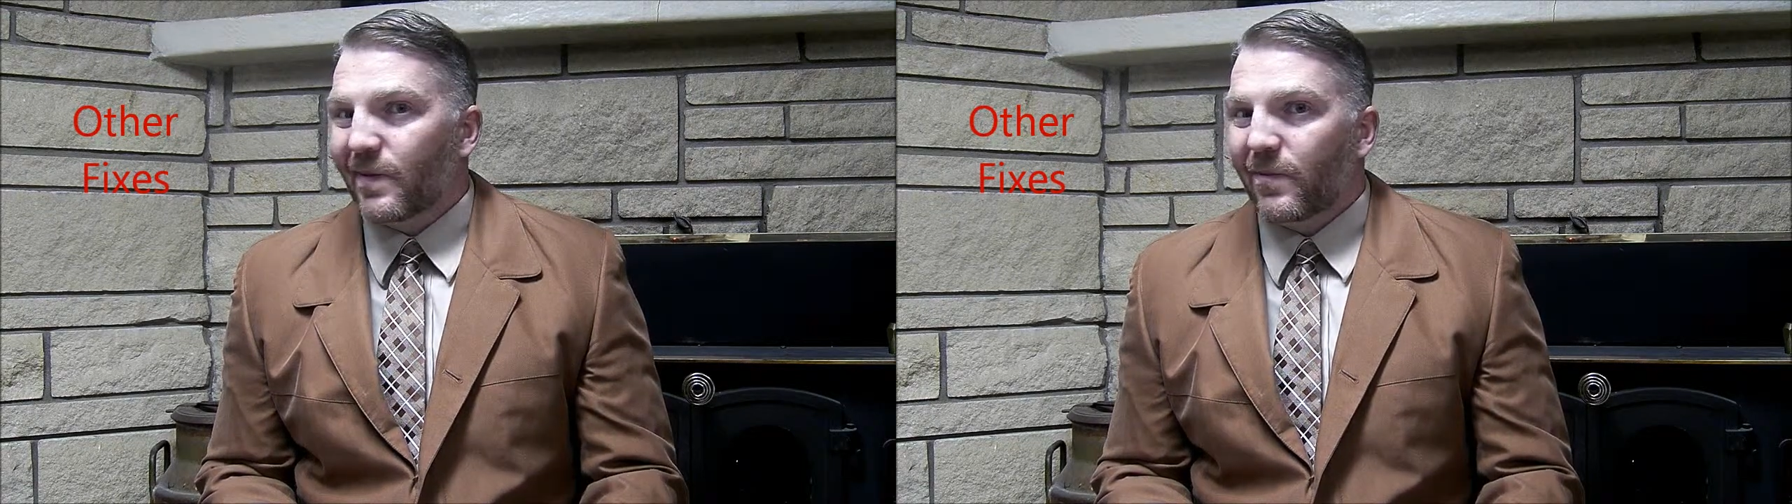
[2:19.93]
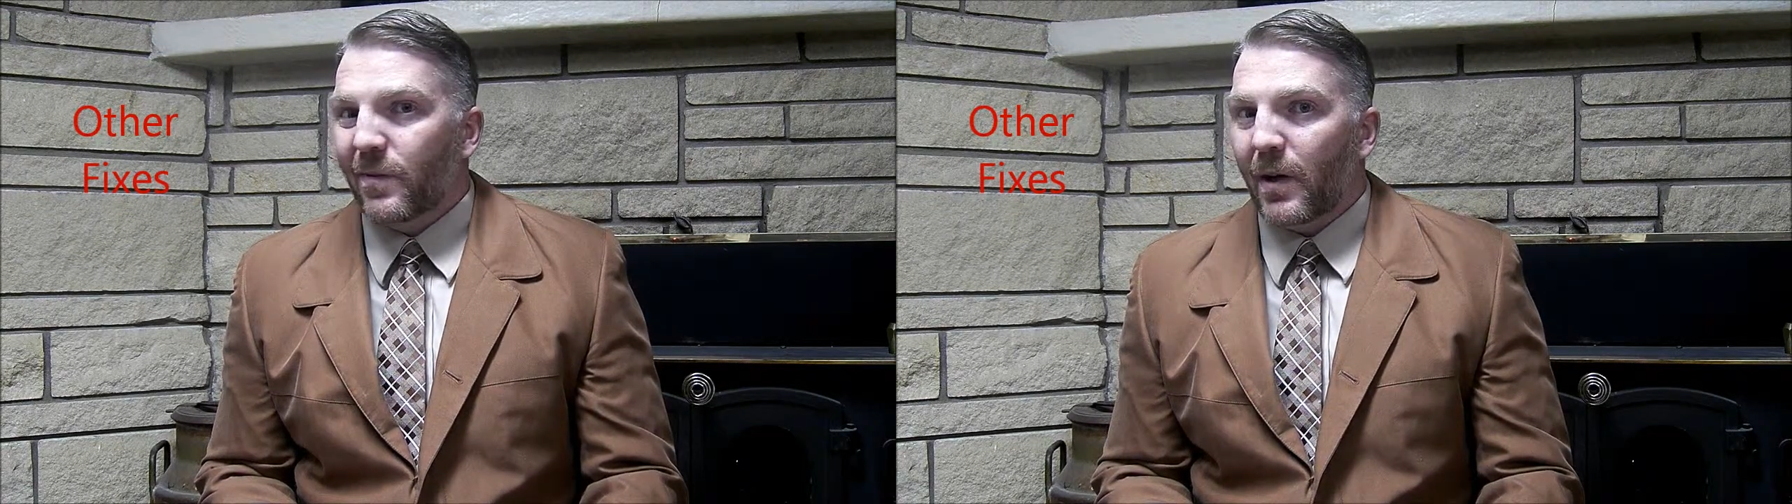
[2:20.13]

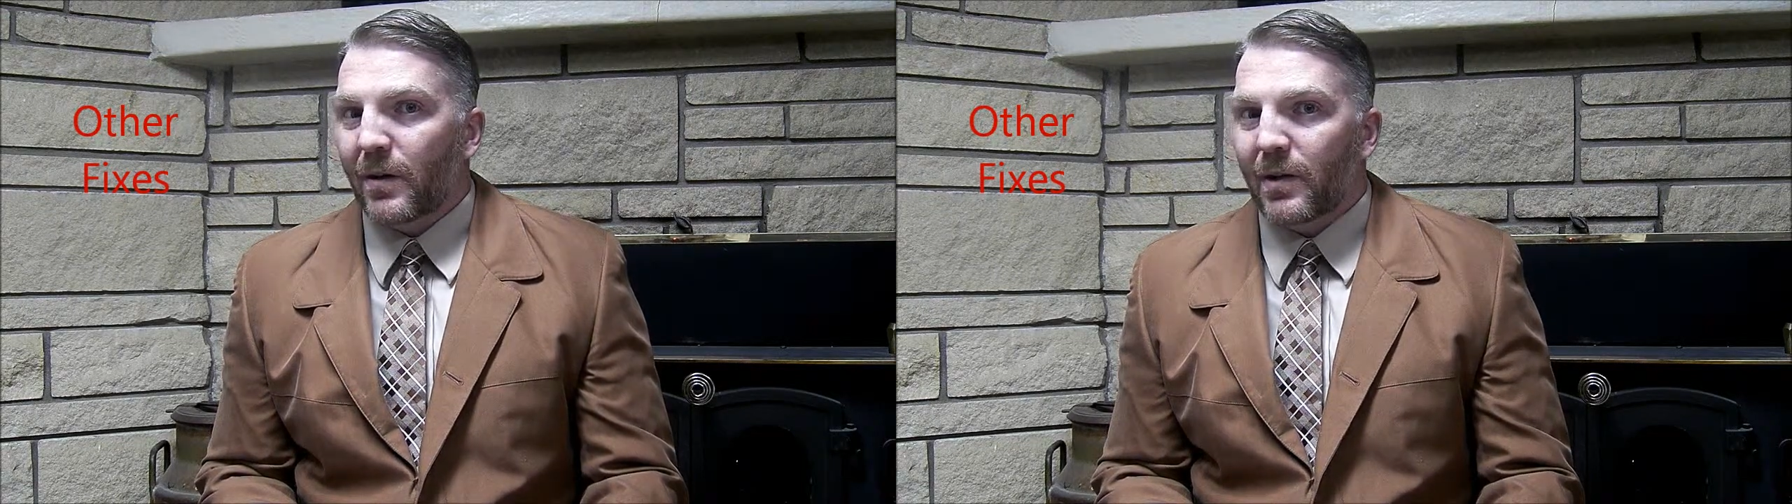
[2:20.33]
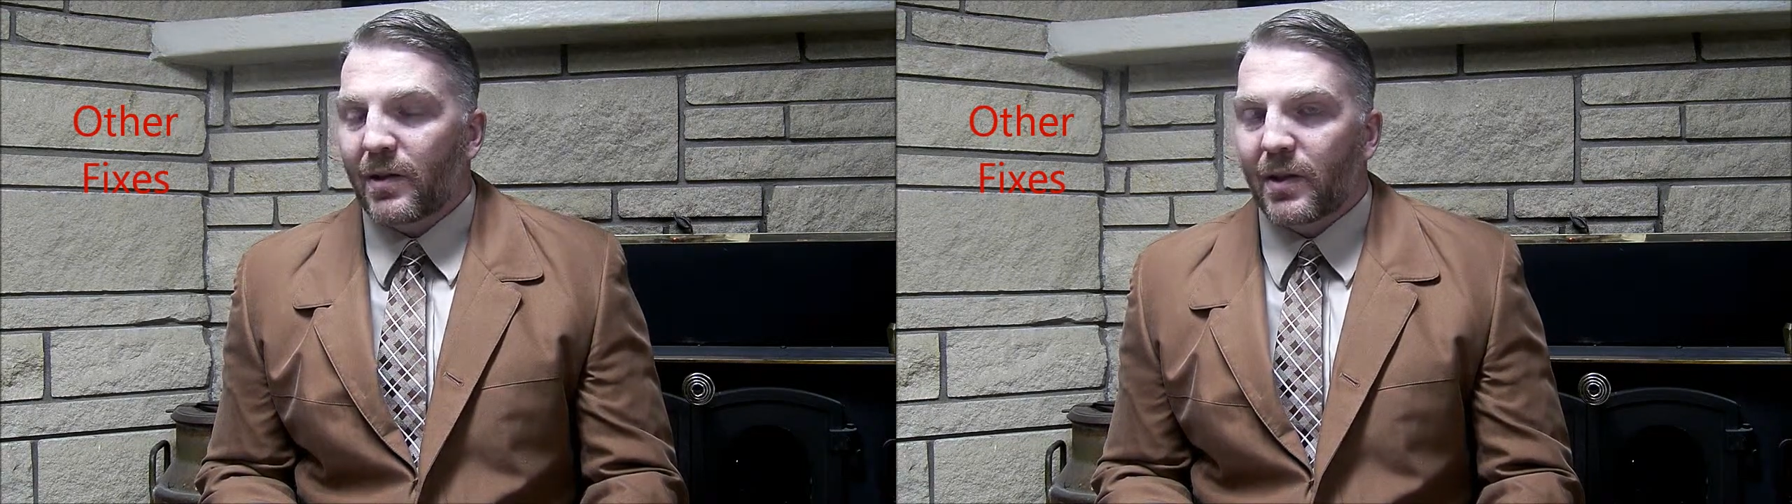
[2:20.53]
fall
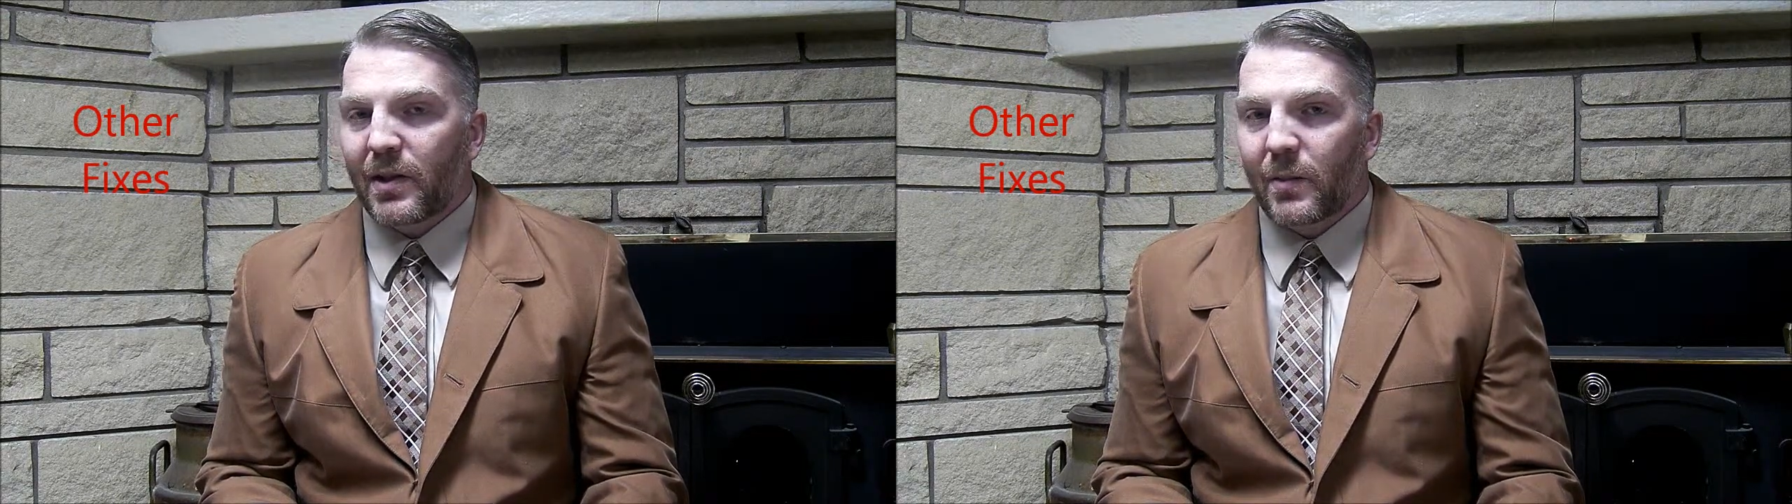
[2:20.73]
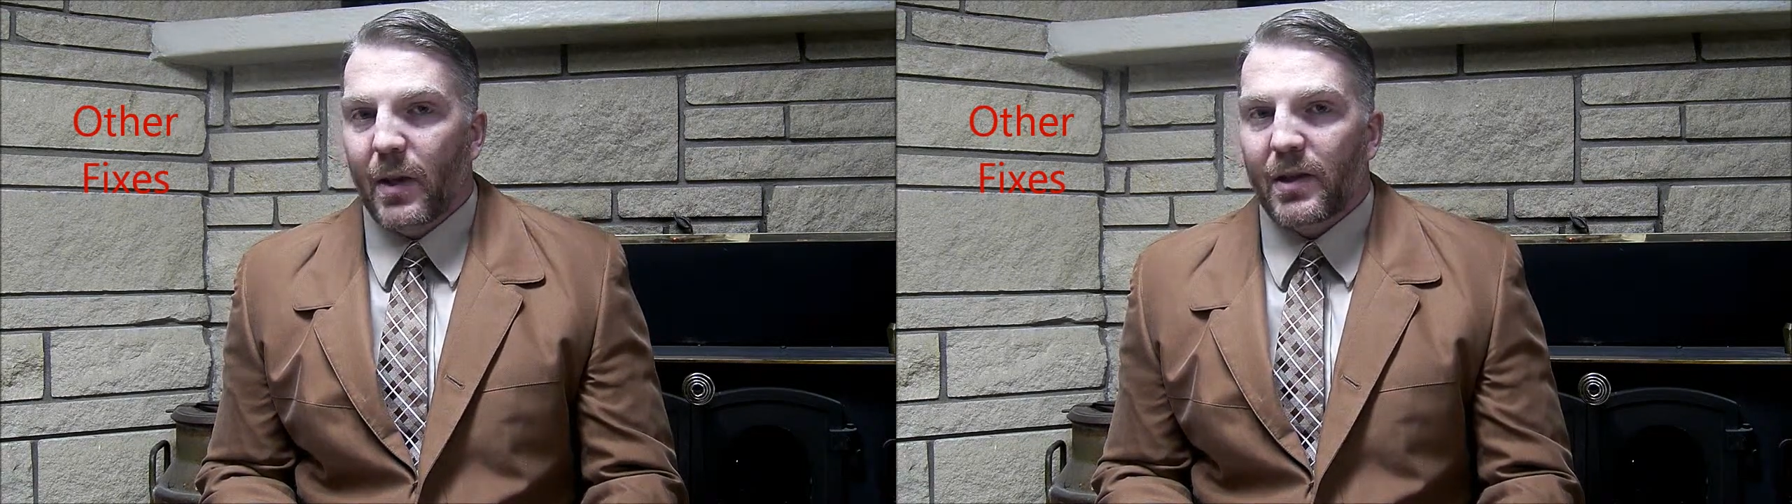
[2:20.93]
into the
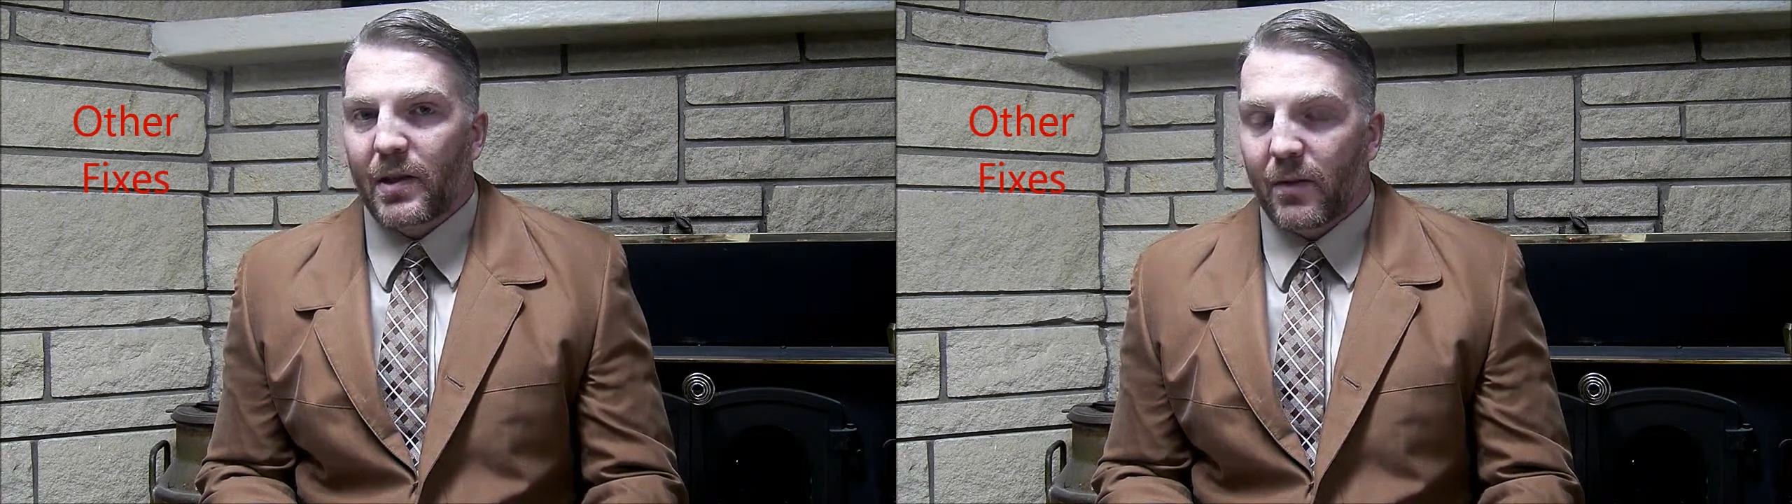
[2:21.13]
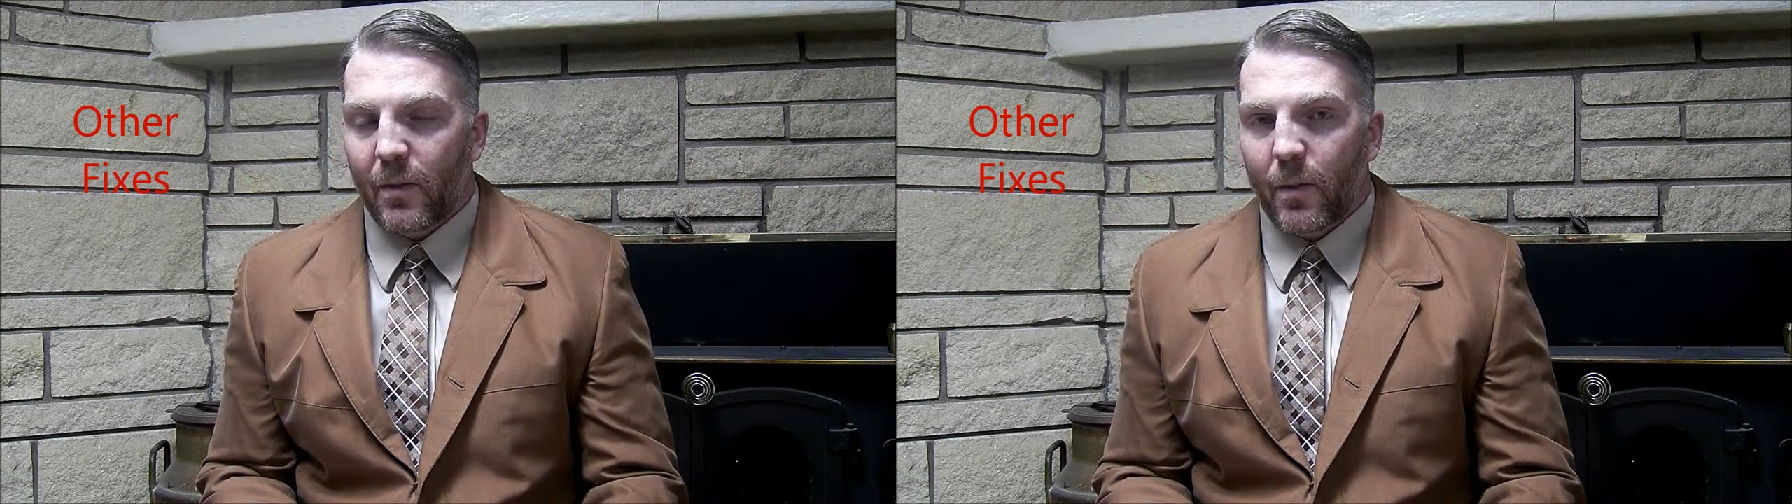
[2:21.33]
situation
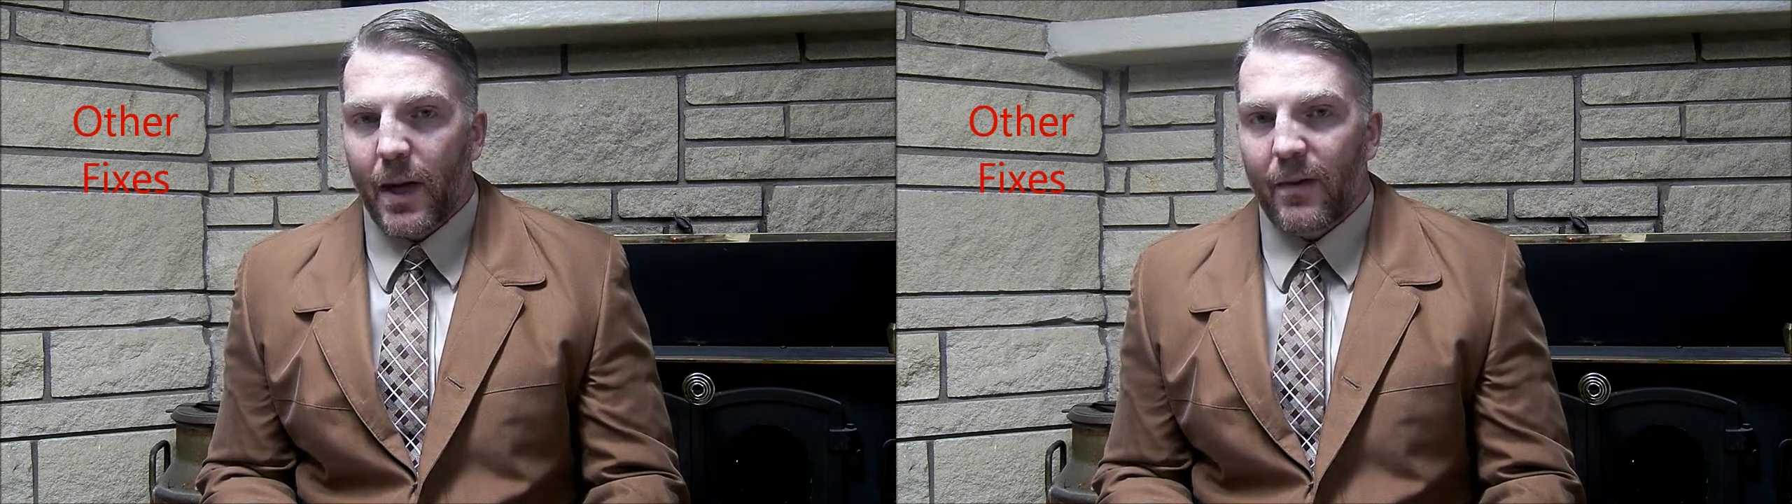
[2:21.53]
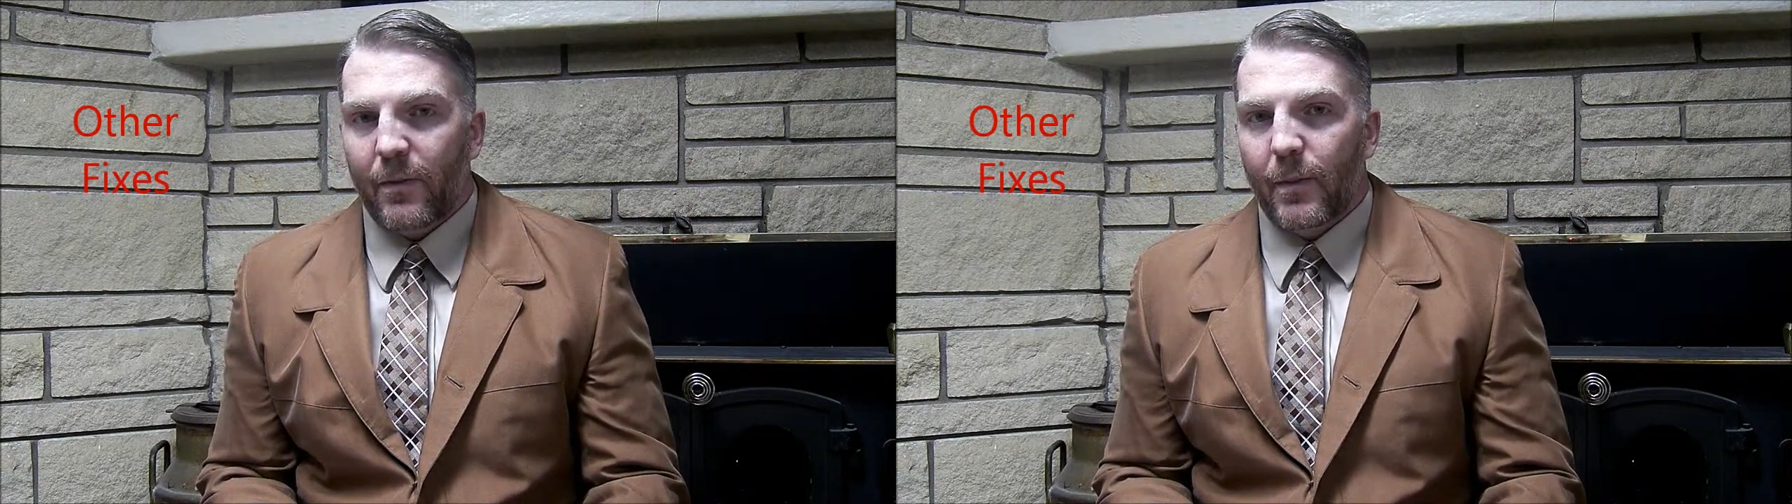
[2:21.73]
of a waiver,